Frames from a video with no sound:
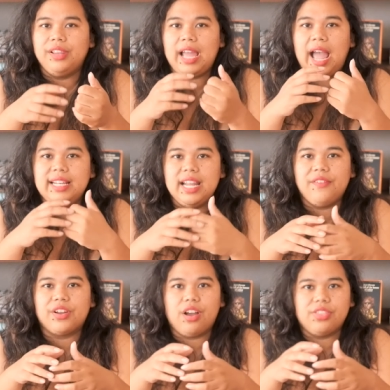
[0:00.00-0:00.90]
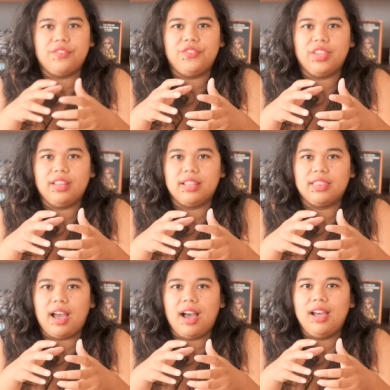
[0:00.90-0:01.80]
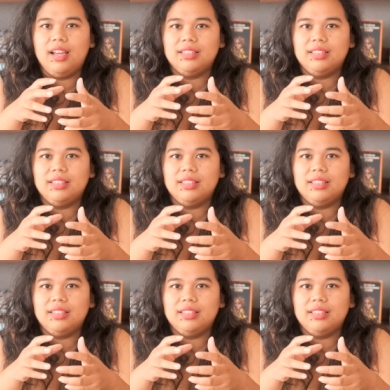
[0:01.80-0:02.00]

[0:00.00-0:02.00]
Like I never got the feeling that